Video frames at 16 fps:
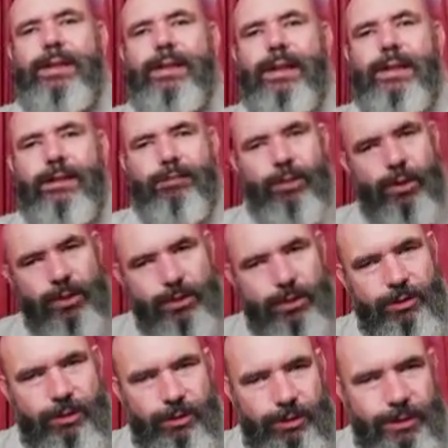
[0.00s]
And if you are too
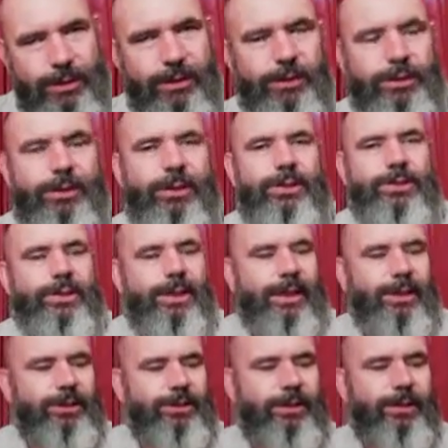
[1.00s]
loose in the
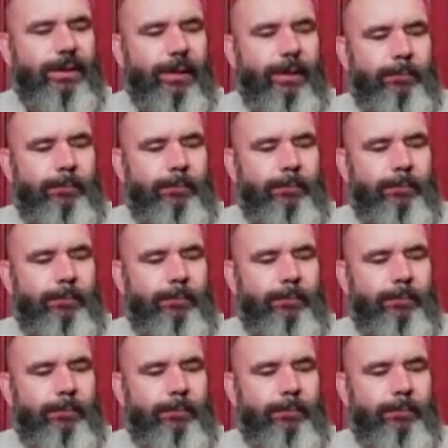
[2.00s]
translation,